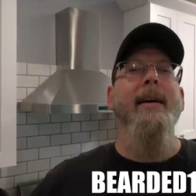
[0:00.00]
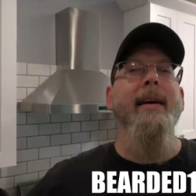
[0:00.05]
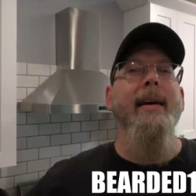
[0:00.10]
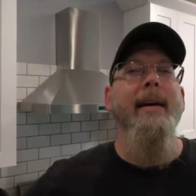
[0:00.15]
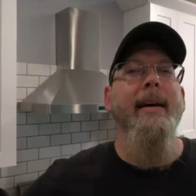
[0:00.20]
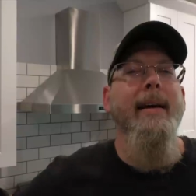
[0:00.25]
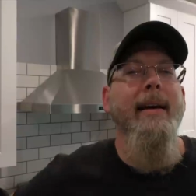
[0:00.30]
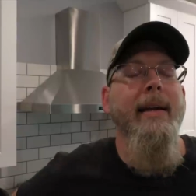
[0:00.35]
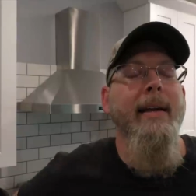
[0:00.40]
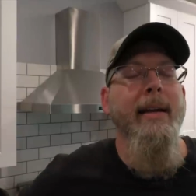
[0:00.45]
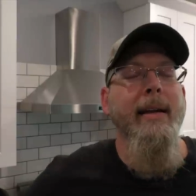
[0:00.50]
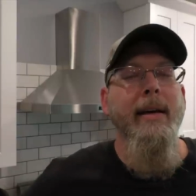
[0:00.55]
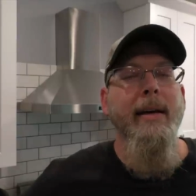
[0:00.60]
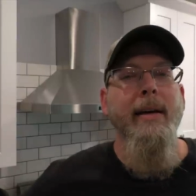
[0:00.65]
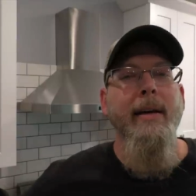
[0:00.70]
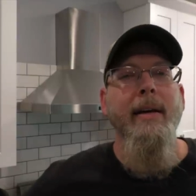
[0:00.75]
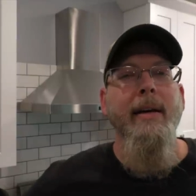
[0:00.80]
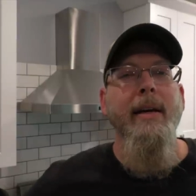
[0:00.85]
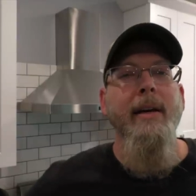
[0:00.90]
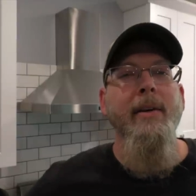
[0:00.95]
And
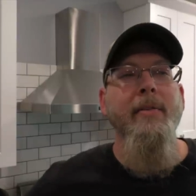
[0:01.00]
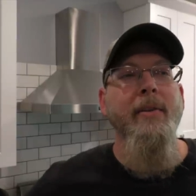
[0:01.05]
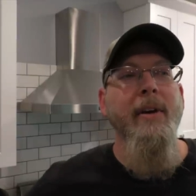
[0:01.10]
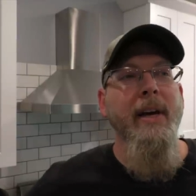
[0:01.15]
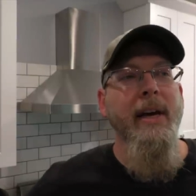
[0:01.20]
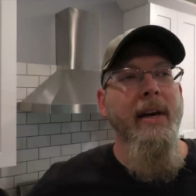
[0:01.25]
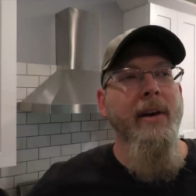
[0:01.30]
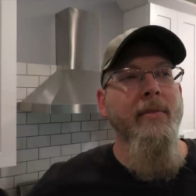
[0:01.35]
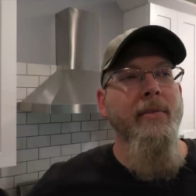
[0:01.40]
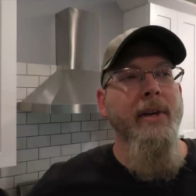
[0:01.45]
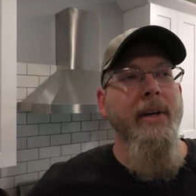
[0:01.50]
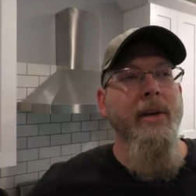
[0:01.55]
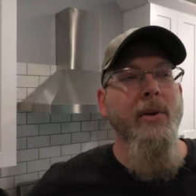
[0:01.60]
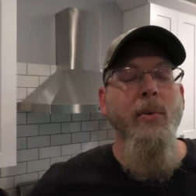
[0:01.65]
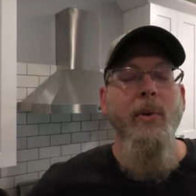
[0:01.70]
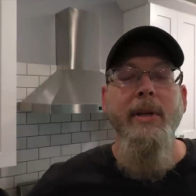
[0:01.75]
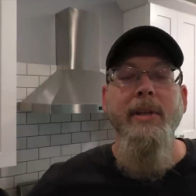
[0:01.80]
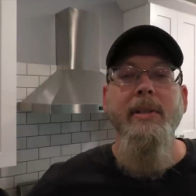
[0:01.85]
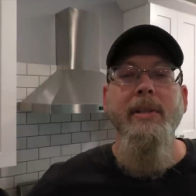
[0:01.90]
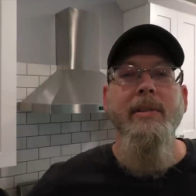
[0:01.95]
uh, if you have any
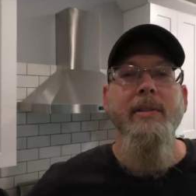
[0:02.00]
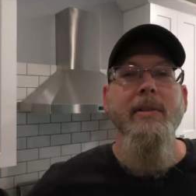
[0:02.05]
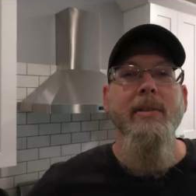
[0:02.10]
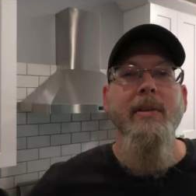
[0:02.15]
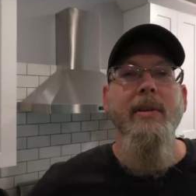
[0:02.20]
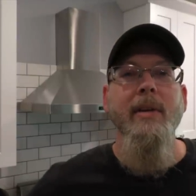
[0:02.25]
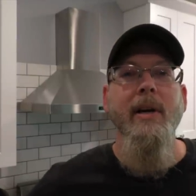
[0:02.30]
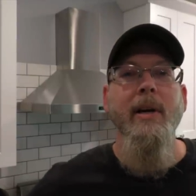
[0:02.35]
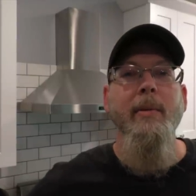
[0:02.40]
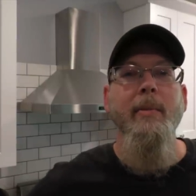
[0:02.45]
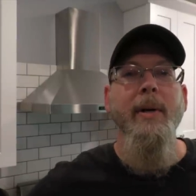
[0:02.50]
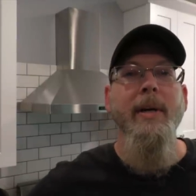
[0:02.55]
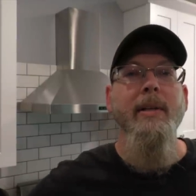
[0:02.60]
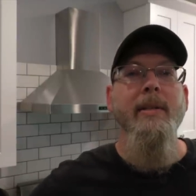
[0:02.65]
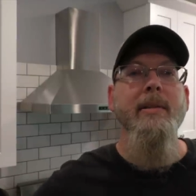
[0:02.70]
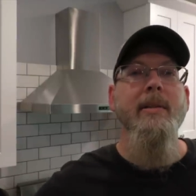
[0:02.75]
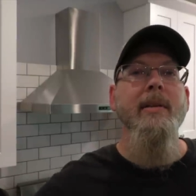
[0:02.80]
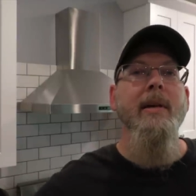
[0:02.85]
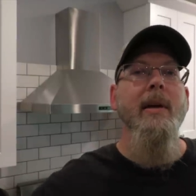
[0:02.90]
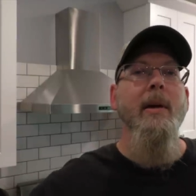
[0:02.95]
questions or
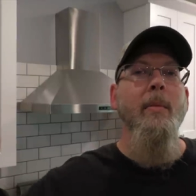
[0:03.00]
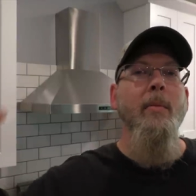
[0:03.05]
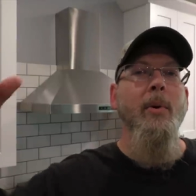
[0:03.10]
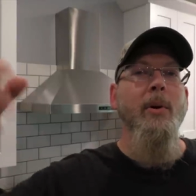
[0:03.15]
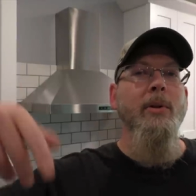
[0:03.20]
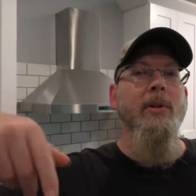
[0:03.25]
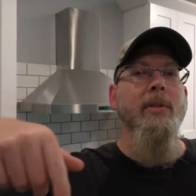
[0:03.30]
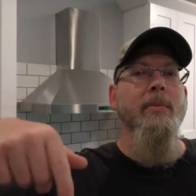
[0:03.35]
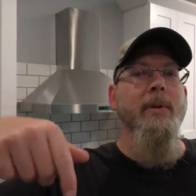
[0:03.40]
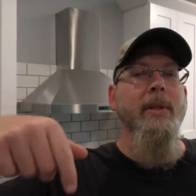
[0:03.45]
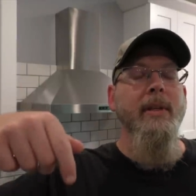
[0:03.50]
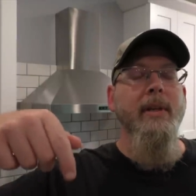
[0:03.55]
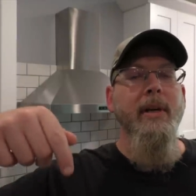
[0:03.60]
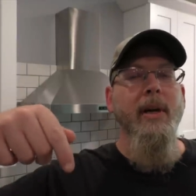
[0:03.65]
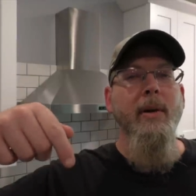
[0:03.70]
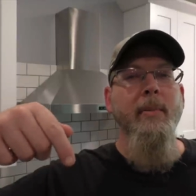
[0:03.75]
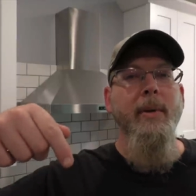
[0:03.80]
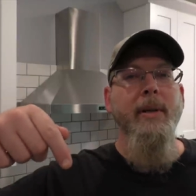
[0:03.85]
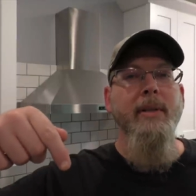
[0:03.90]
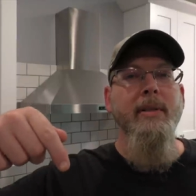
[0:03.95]
comments, post them in the
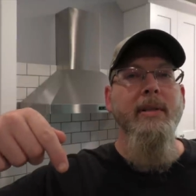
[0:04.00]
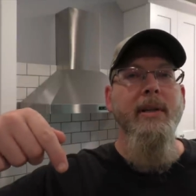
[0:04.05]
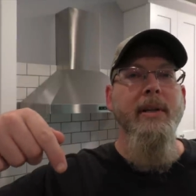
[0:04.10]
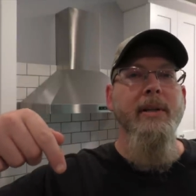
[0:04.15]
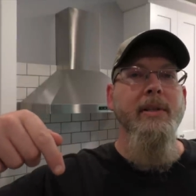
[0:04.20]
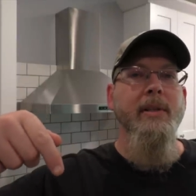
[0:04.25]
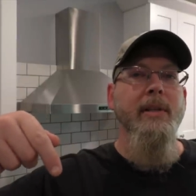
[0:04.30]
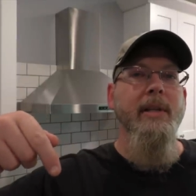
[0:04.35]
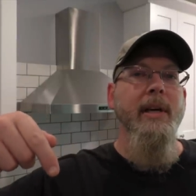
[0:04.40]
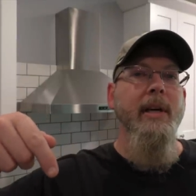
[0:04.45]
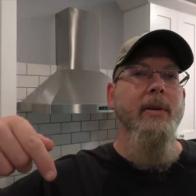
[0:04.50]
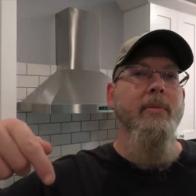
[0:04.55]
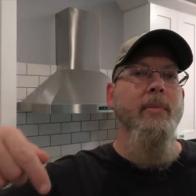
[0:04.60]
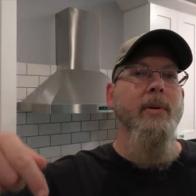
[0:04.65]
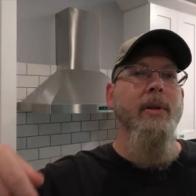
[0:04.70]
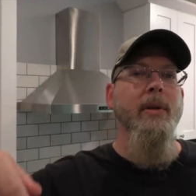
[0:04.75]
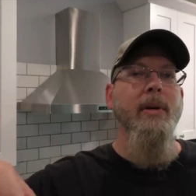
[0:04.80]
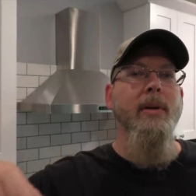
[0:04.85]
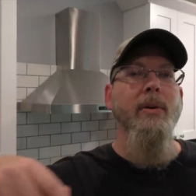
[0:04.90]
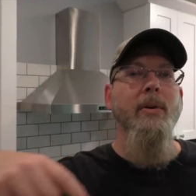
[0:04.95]
comments section down
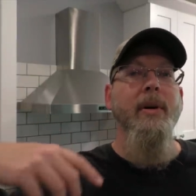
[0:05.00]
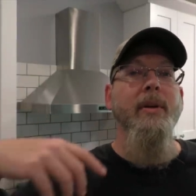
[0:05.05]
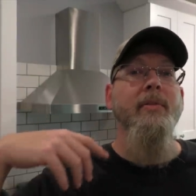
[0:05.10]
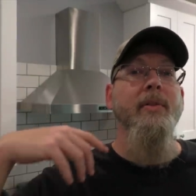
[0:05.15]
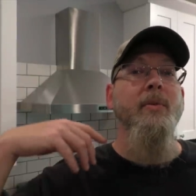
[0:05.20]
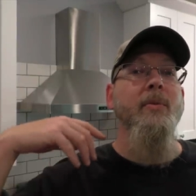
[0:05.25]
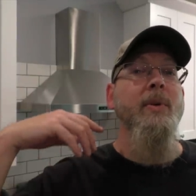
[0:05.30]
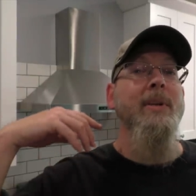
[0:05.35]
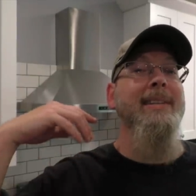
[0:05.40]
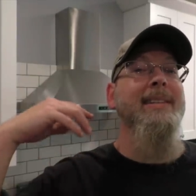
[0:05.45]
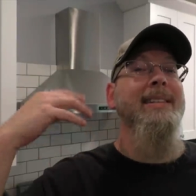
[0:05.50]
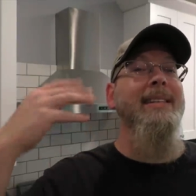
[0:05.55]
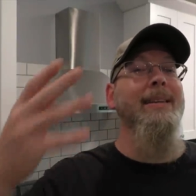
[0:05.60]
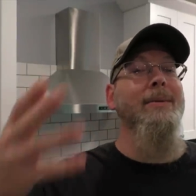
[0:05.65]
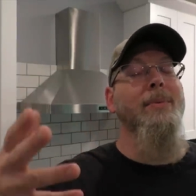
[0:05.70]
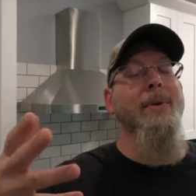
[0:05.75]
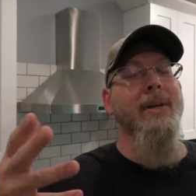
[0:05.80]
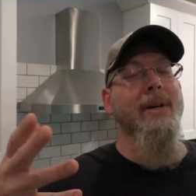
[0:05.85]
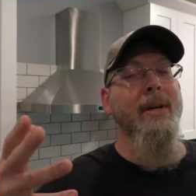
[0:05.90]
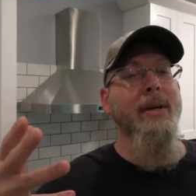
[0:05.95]
below. If you want to see
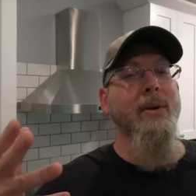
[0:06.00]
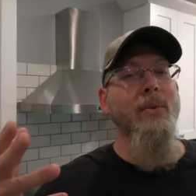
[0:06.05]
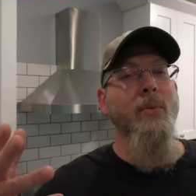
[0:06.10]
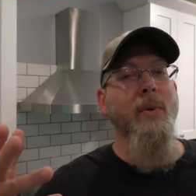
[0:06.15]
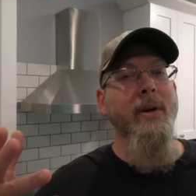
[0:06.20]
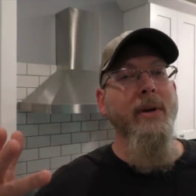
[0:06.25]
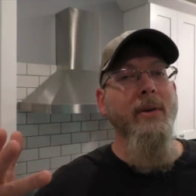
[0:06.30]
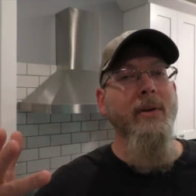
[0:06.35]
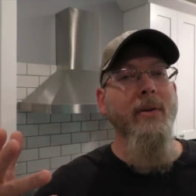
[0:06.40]
what kind of weird